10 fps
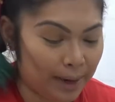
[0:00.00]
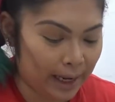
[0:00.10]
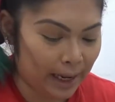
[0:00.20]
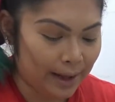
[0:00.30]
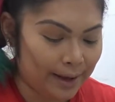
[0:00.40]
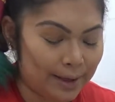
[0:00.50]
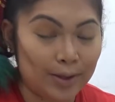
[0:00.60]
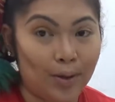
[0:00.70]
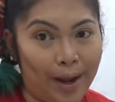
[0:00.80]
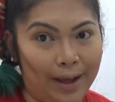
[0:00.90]
my eyes
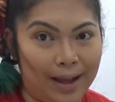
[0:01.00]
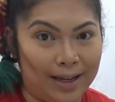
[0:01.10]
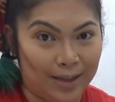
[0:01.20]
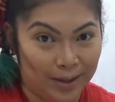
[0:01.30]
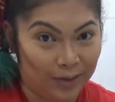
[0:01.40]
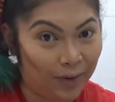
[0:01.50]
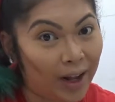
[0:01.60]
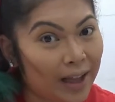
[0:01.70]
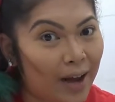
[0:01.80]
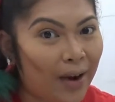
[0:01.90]
so that in case there's
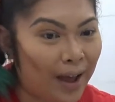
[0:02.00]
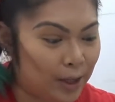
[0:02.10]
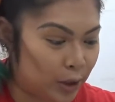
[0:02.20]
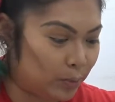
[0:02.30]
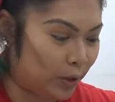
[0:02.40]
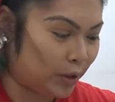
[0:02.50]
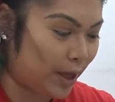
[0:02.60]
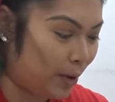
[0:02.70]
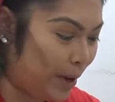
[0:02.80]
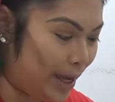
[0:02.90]
fallout, I can just brush
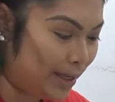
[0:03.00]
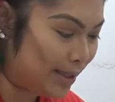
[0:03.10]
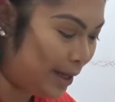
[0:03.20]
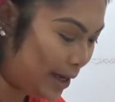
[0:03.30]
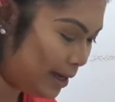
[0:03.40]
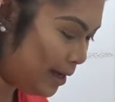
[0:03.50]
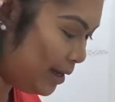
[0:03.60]
that away easily.